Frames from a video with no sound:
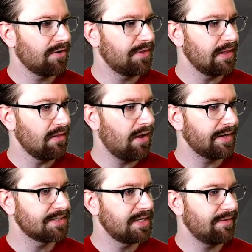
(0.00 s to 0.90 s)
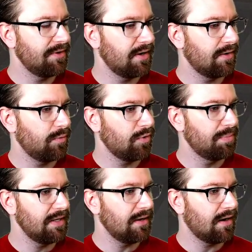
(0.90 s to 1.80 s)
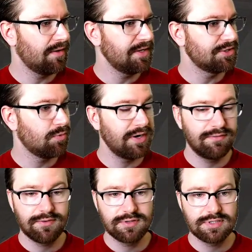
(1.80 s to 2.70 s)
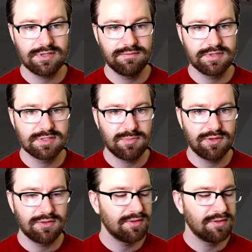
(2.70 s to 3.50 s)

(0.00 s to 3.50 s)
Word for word: The longest day of the year will be on the 21st of this month,